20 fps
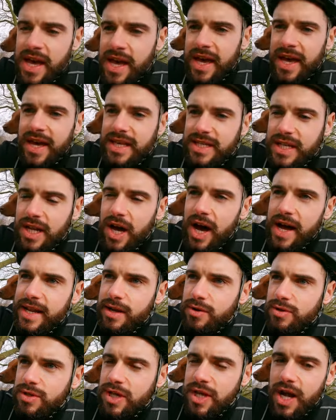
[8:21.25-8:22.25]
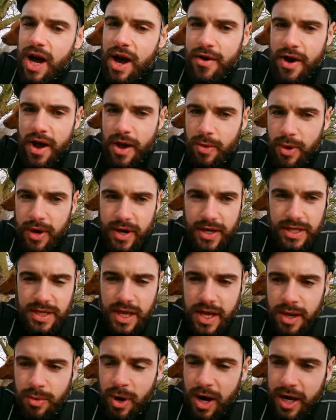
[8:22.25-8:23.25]
it's an ideal scenario. It works.
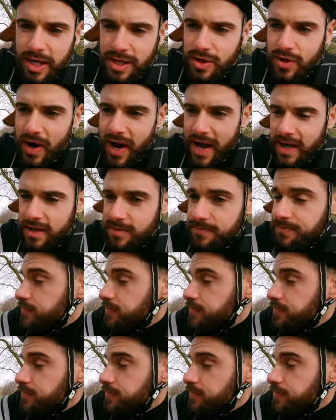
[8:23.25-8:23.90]
It works great.